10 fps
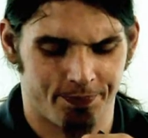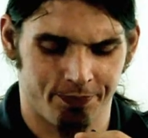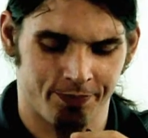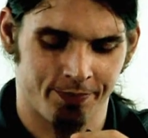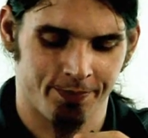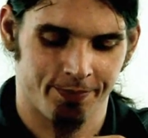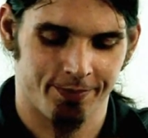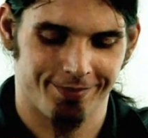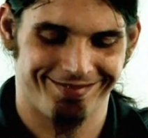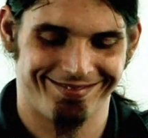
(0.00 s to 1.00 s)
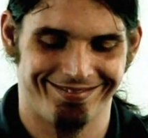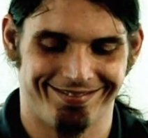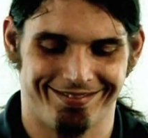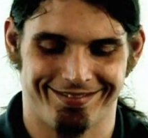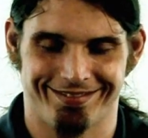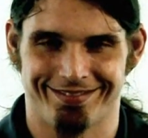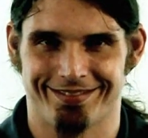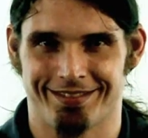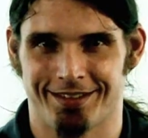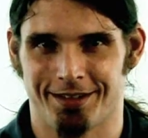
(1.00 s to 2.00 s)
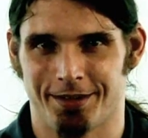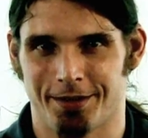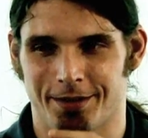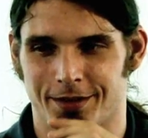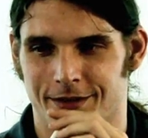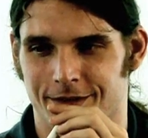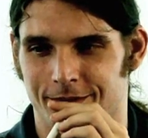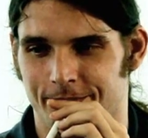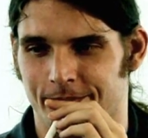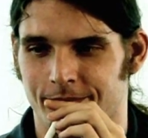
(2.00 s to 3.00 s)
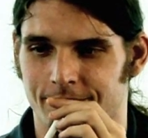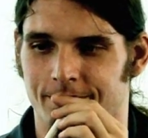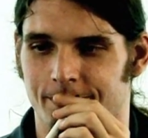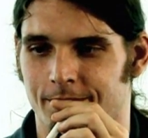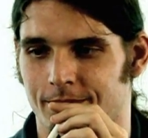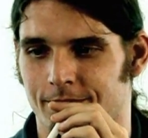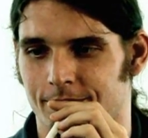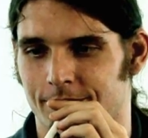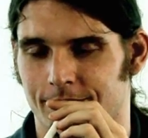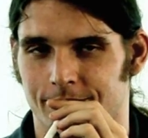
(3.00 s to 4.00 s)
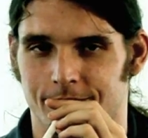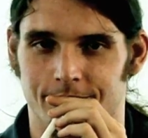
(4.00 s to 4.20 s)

Actually, I like the chocolate the best, but that's probably because I don't smoke anymore.